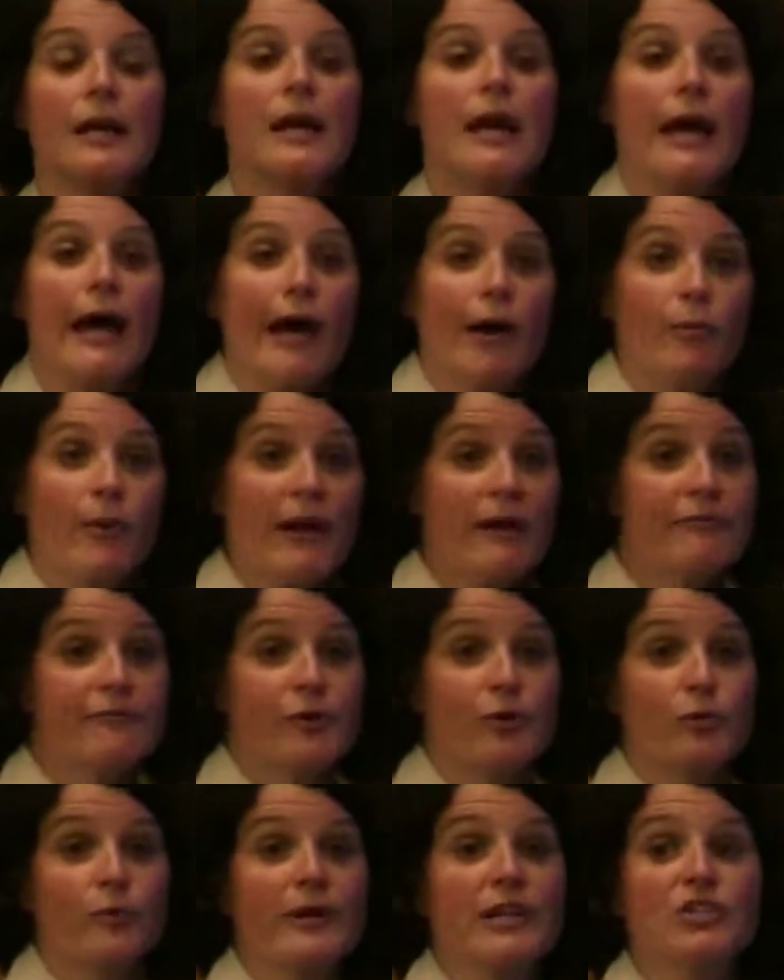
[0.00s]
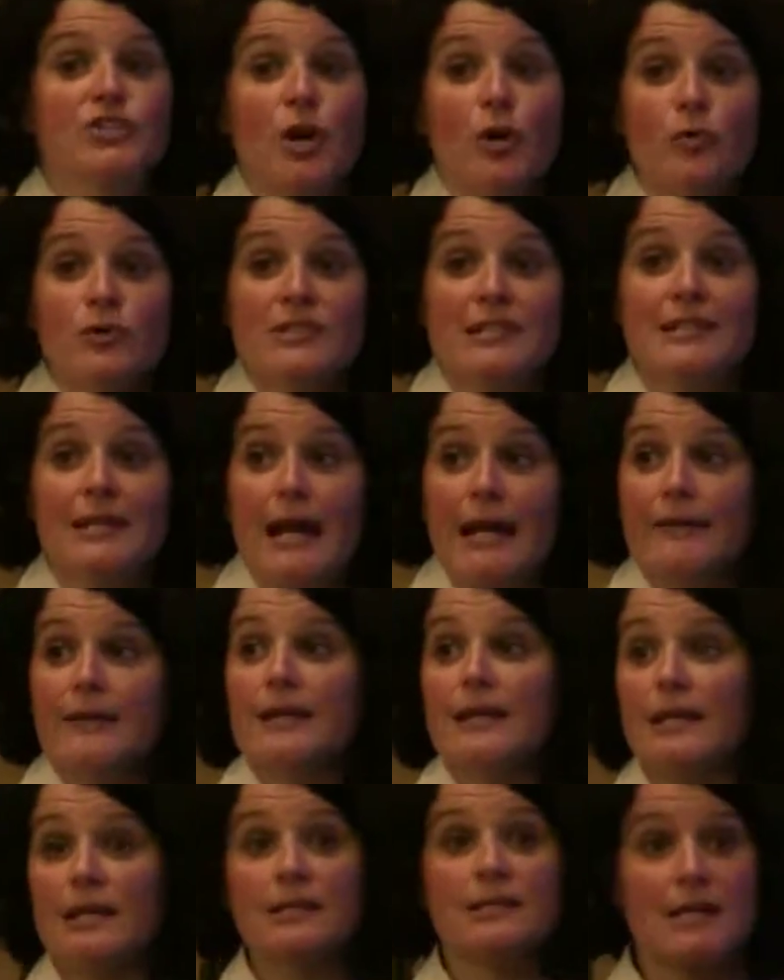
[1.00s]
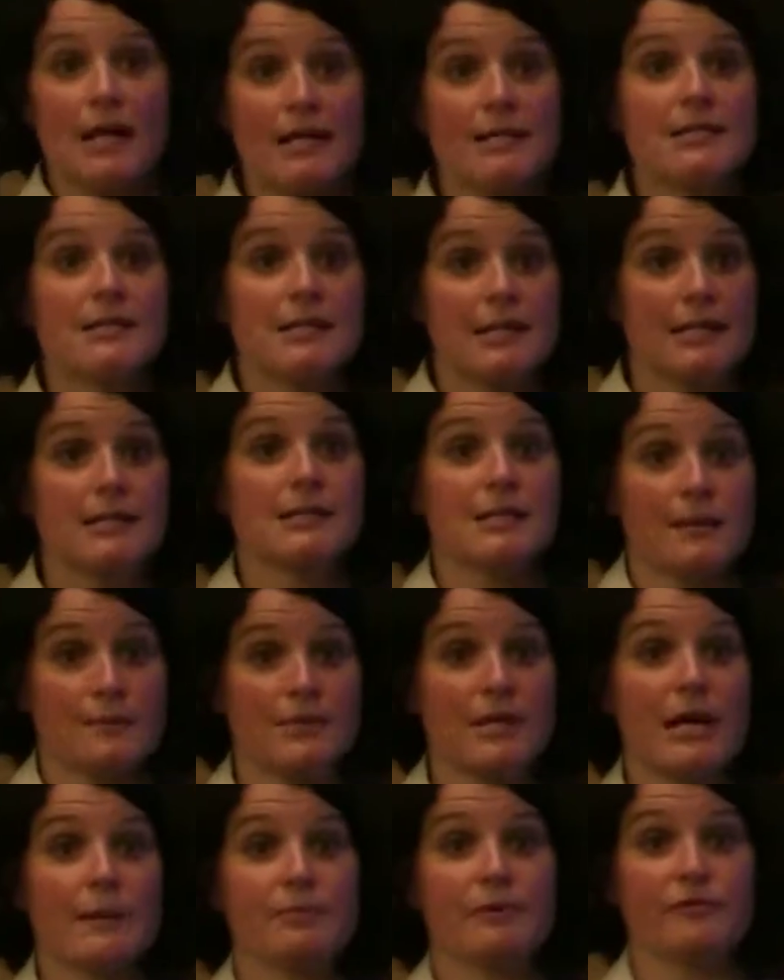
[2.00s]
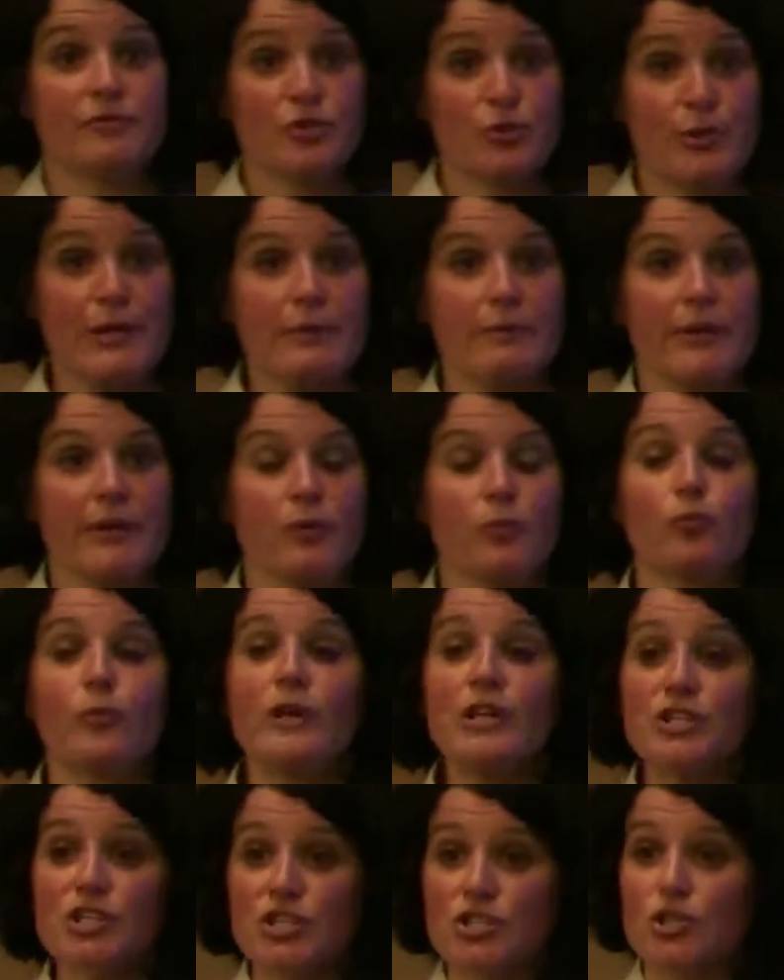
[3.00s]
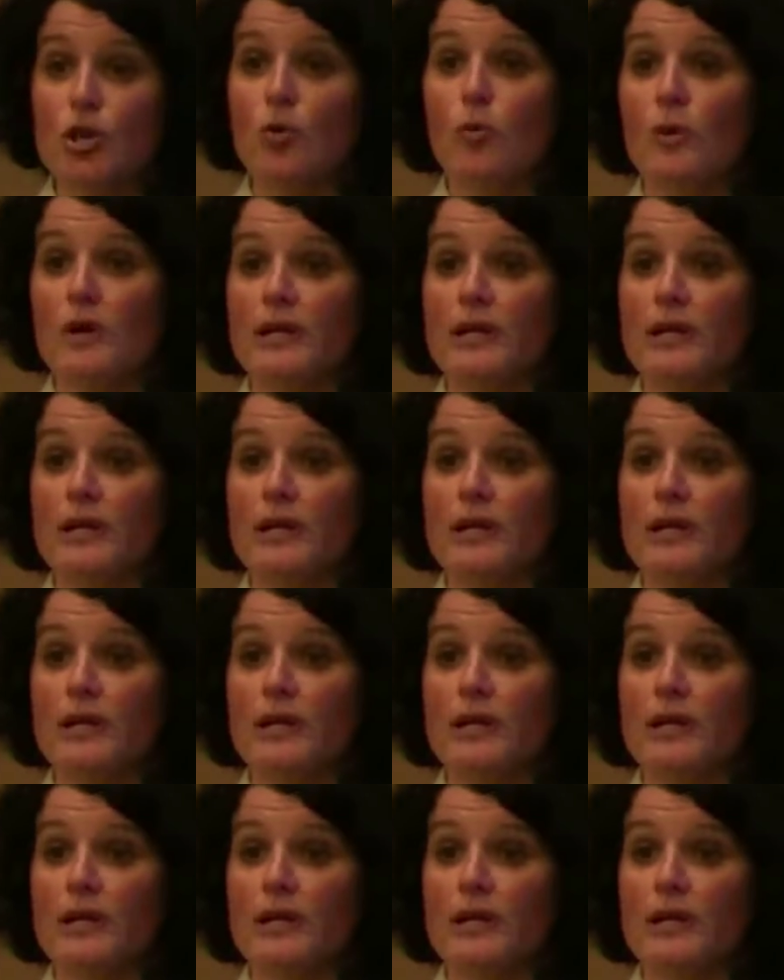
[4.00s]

However, we don't deny that he does need some type of treatment. We just don't want to